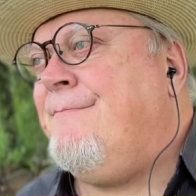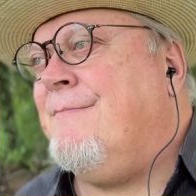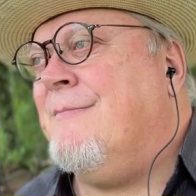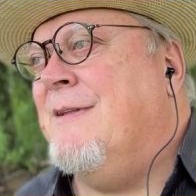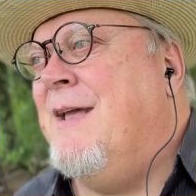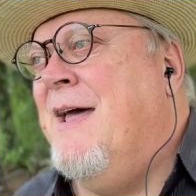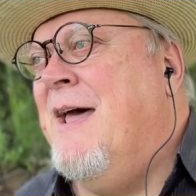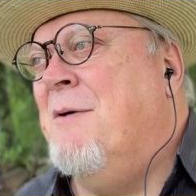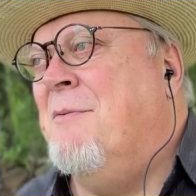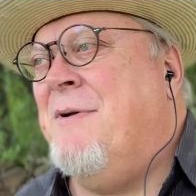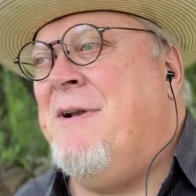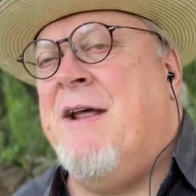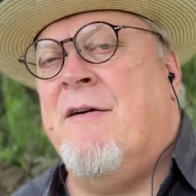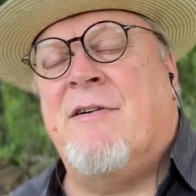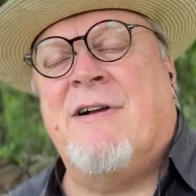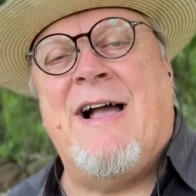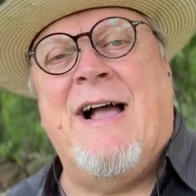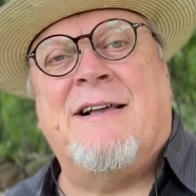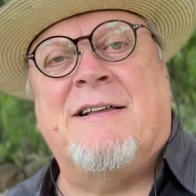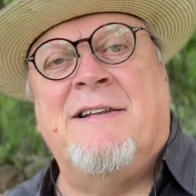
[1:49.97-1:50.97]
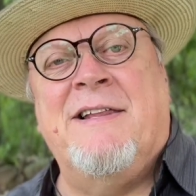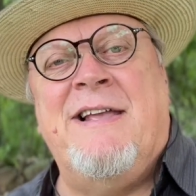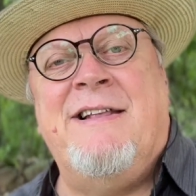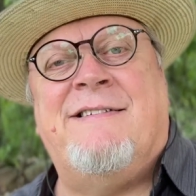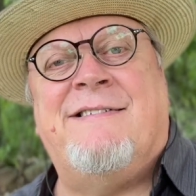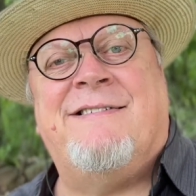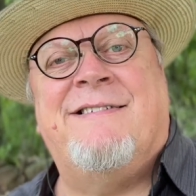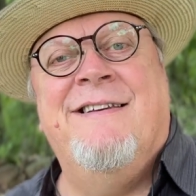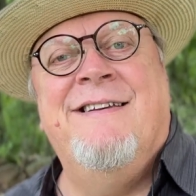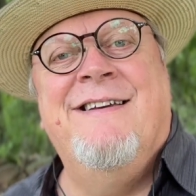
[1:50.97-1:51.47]
and we never got
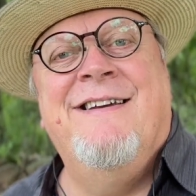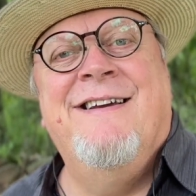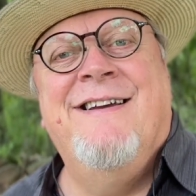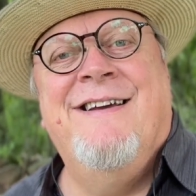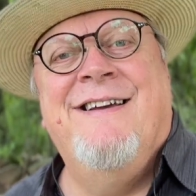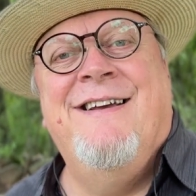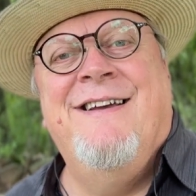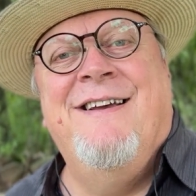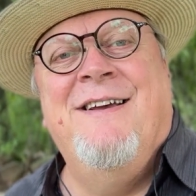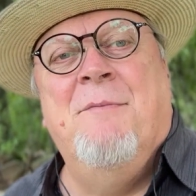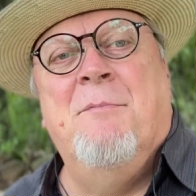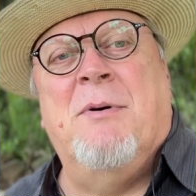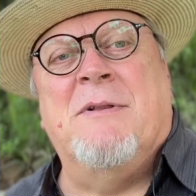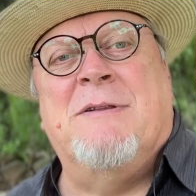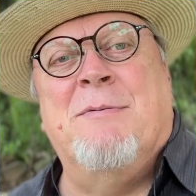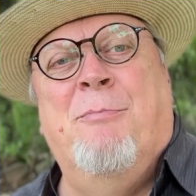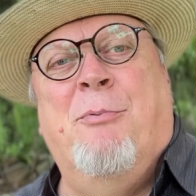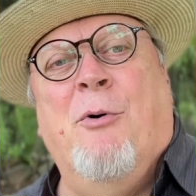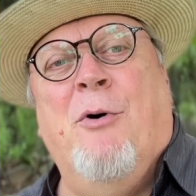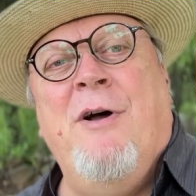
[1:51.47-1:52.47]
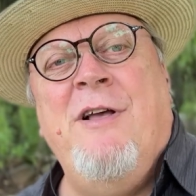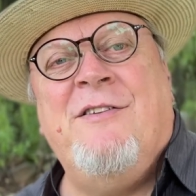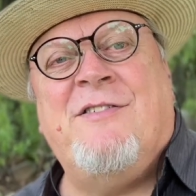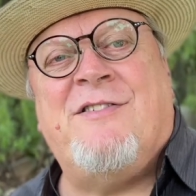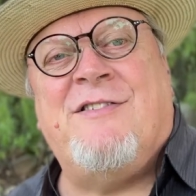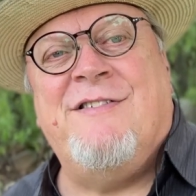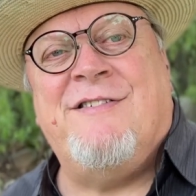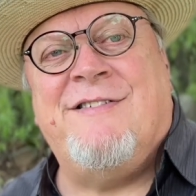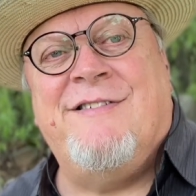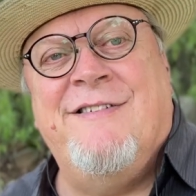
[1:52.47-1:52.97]
cleats. But the
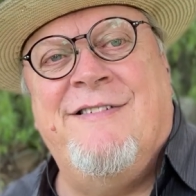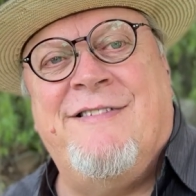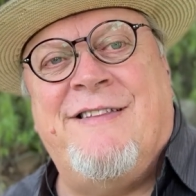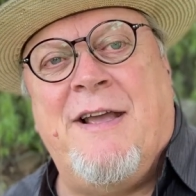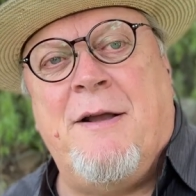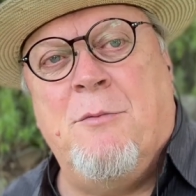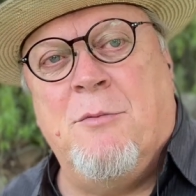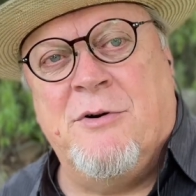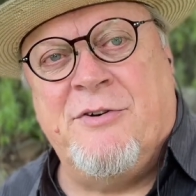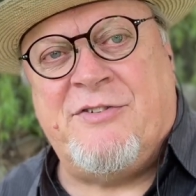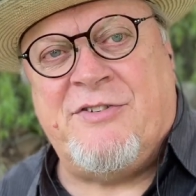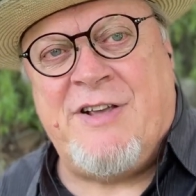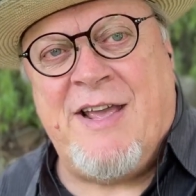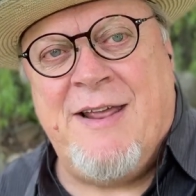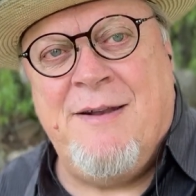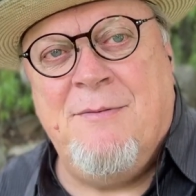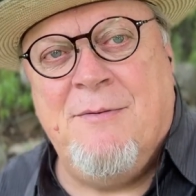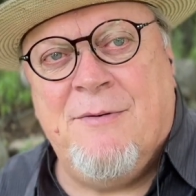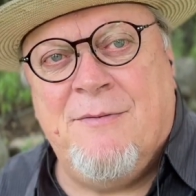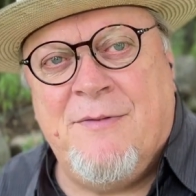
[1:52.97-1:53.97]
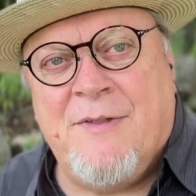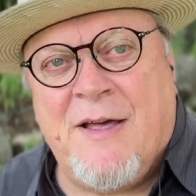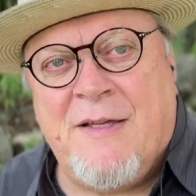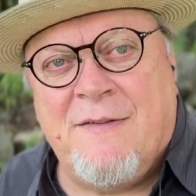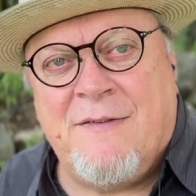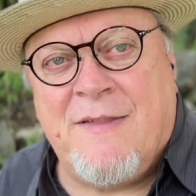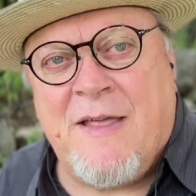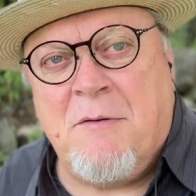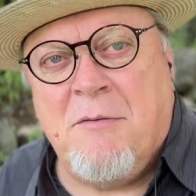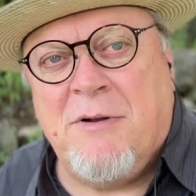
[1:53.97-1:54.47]
boys, they were saying
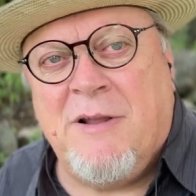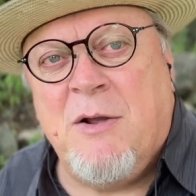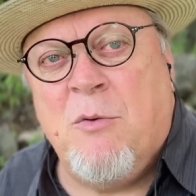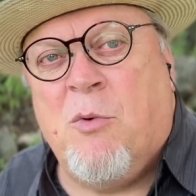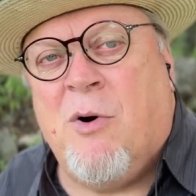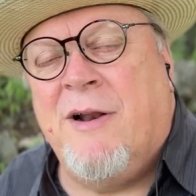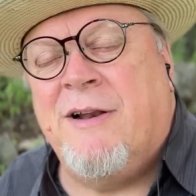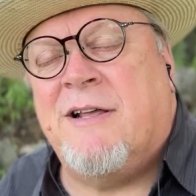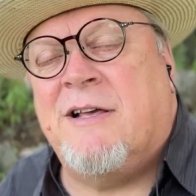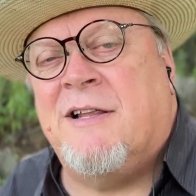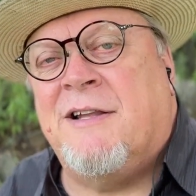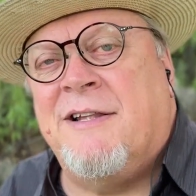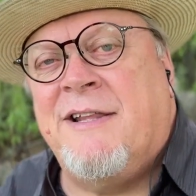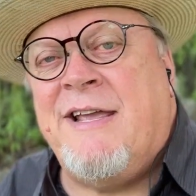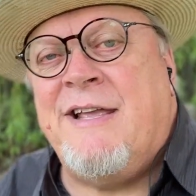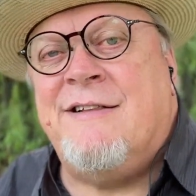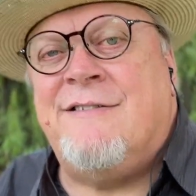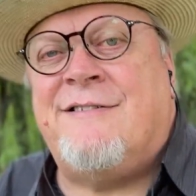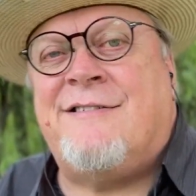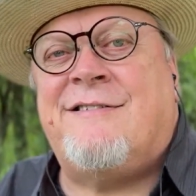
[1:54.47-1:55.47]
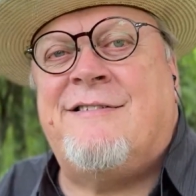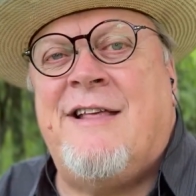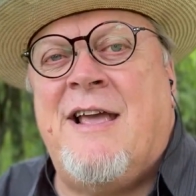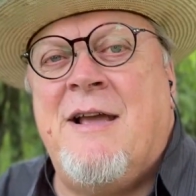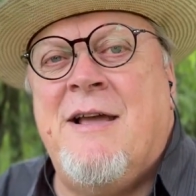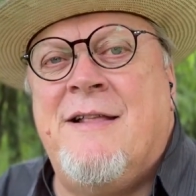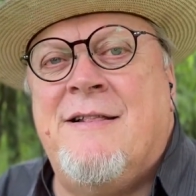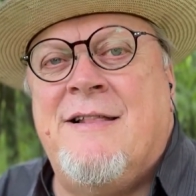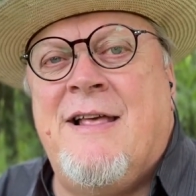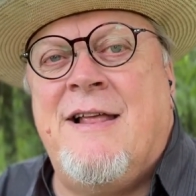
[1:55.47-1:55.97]
that they really want cleats.
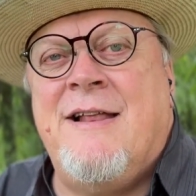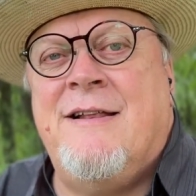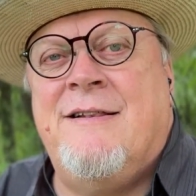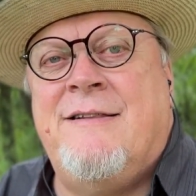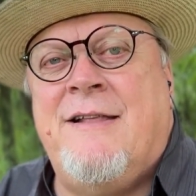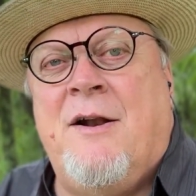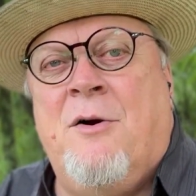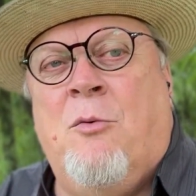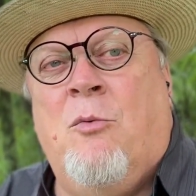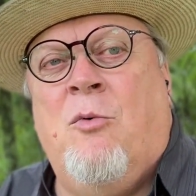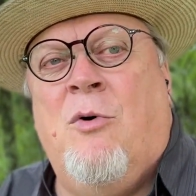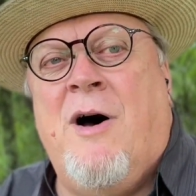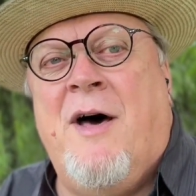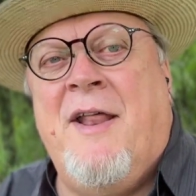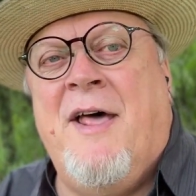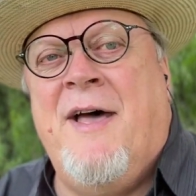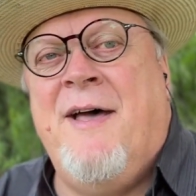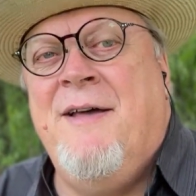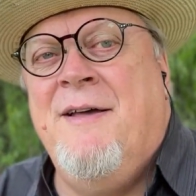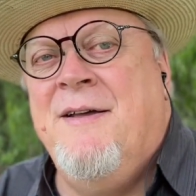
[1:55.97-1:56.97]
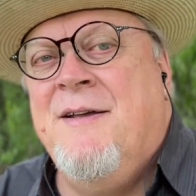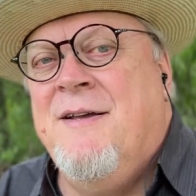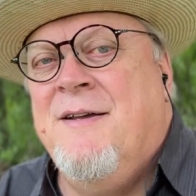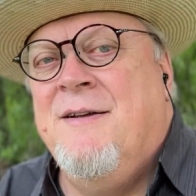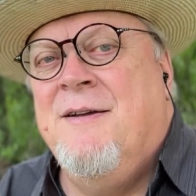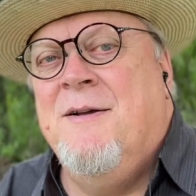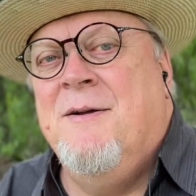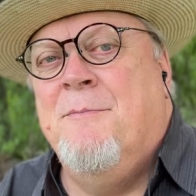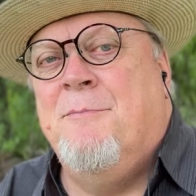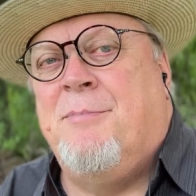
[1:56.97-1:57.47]
They don't want to
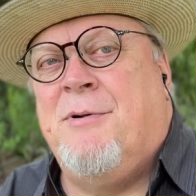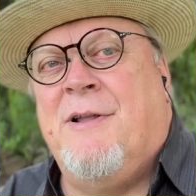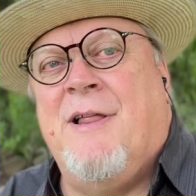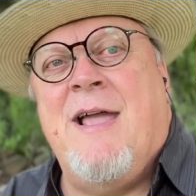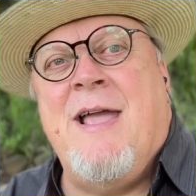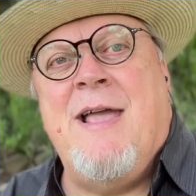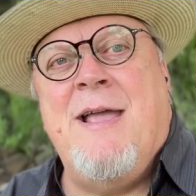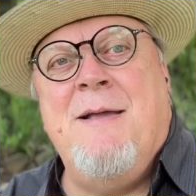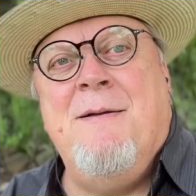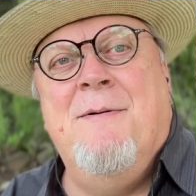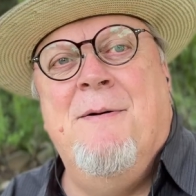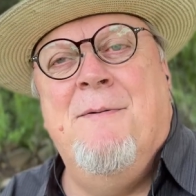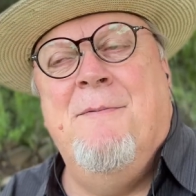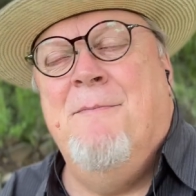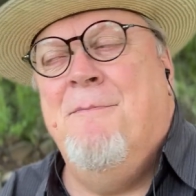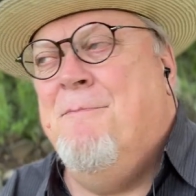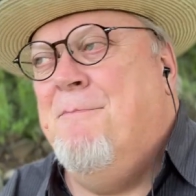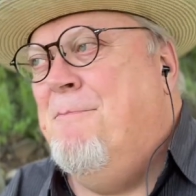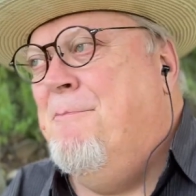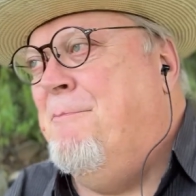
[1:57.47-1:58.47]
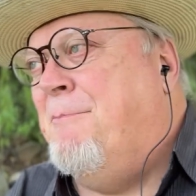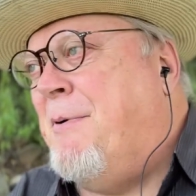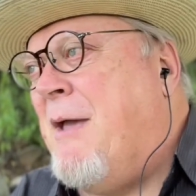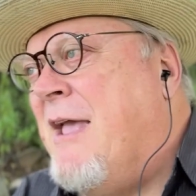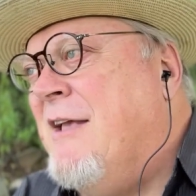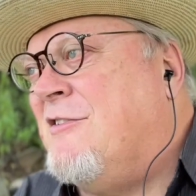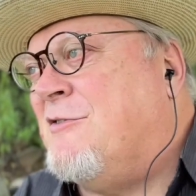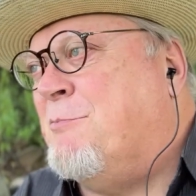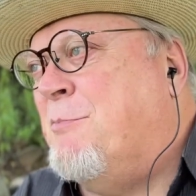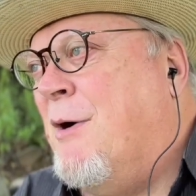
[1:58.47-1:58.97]
play
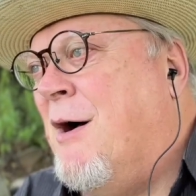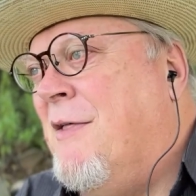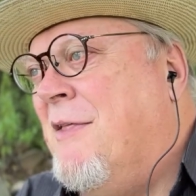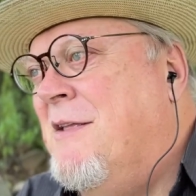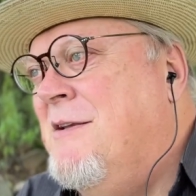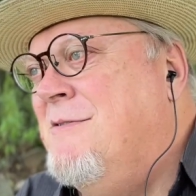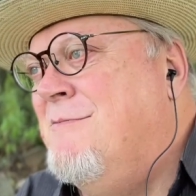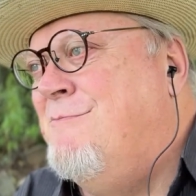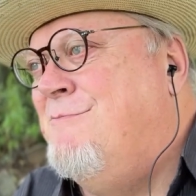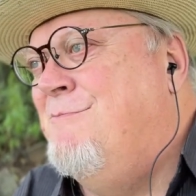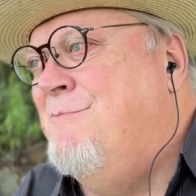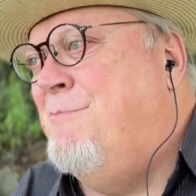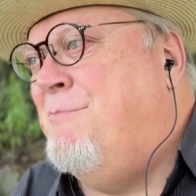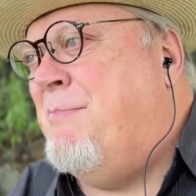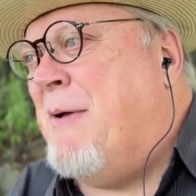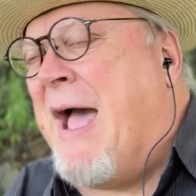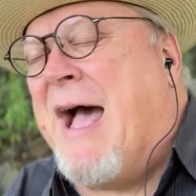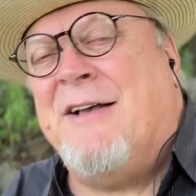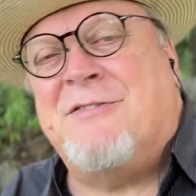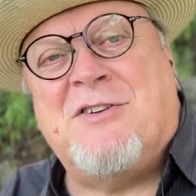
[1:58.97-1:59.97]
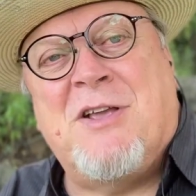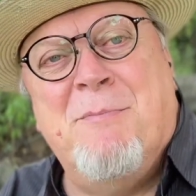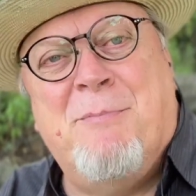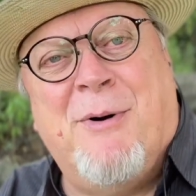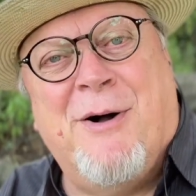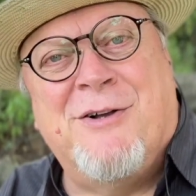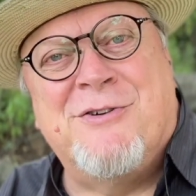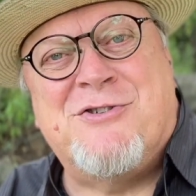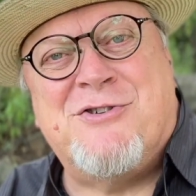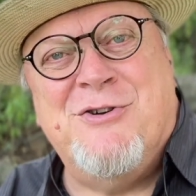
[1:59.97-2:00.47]
baseball in
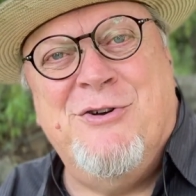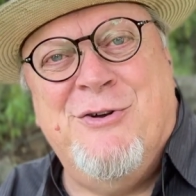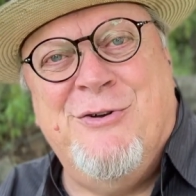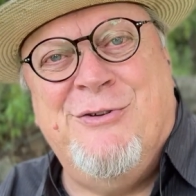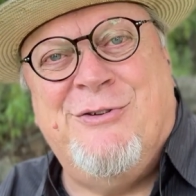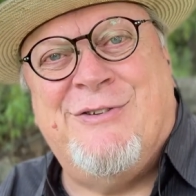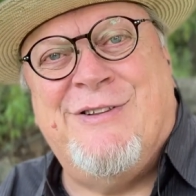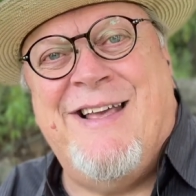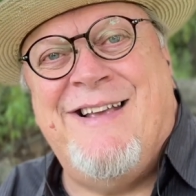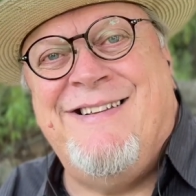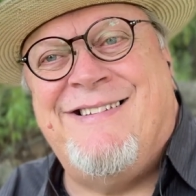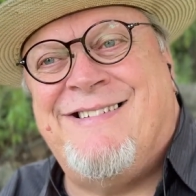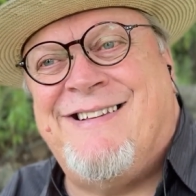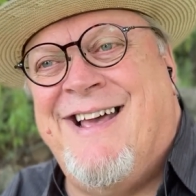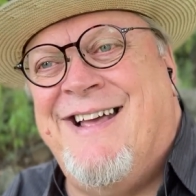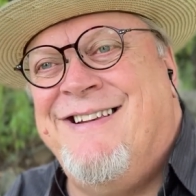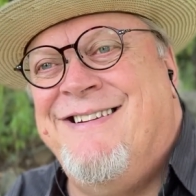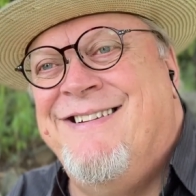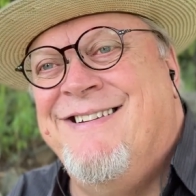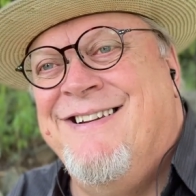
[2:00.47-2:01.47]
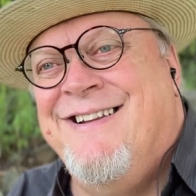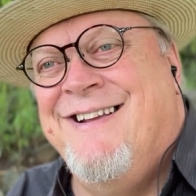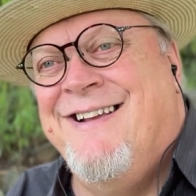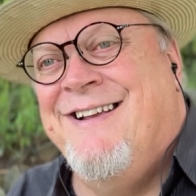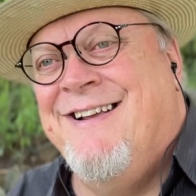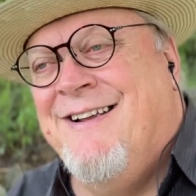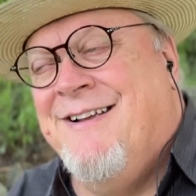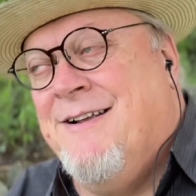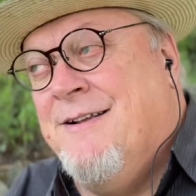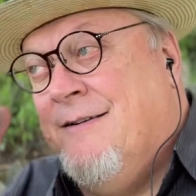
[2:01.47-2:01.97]
basketball shoes. They said,
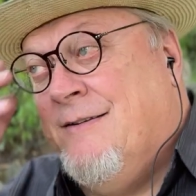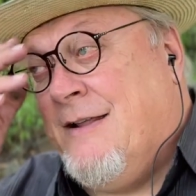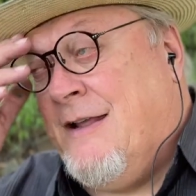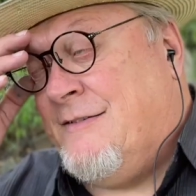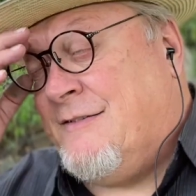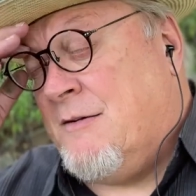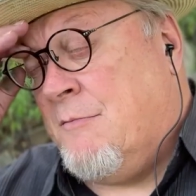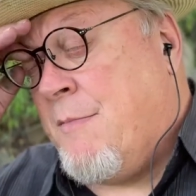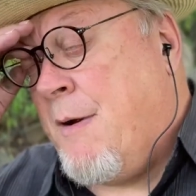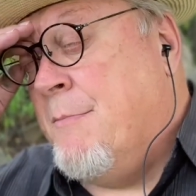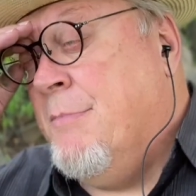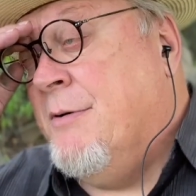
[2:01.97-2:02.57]
remember,